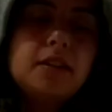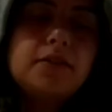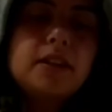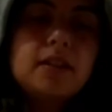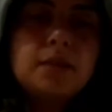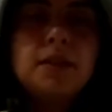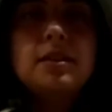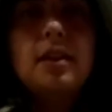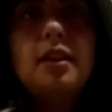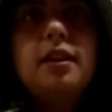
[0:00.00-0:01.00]
Assessments,
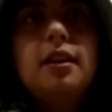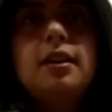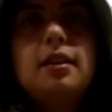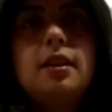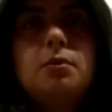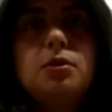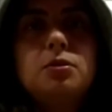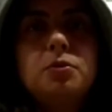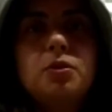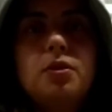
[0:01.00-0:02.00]
I think that was
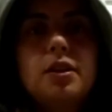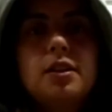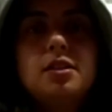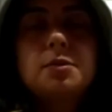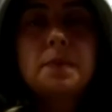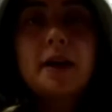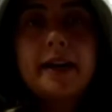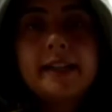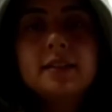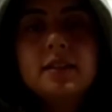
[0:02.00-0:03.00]
more
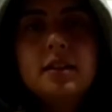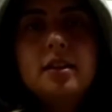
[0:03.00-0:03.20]
inspiring.